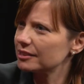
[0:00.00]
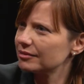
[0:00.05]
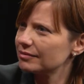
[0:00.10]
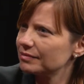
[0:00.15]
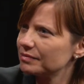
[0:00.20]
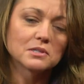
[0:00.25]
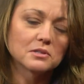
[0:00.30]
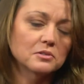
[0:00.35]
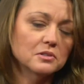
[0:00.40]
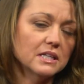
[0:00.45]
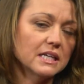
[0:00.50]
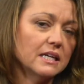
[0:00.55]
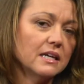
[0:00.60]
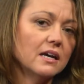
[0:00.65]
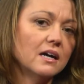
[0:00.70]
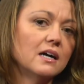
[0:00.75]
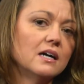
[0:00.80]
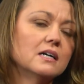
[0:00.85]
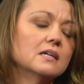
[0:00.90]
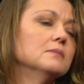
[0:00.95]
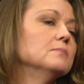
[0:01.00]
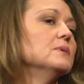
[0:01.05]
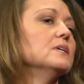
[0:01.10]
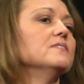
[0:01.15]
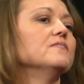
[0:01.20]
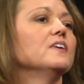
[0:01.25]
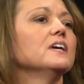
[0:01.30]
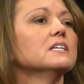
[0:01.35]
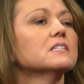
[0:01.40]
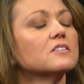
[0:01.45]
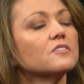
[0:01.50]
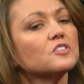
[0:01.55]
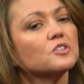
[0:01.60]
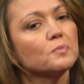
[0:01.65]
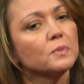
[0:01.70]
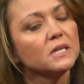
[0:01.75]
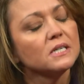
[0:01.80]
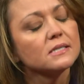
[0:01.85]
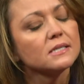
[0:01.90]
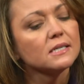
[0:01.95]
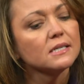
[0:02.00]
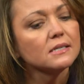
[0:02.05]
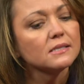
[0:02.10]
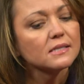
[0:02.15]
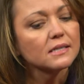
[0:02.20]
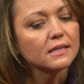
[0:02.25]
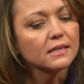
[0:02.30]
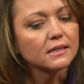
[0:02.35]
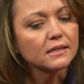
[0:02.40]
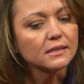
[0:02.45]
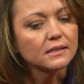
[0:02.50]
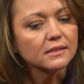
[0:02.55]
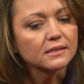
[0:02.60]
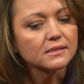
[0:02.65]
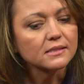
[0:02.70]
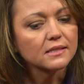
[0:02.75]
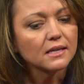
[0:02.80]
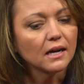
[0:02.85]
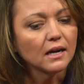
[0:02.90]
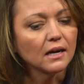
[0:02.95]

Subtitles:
Absolutely. Invasive species is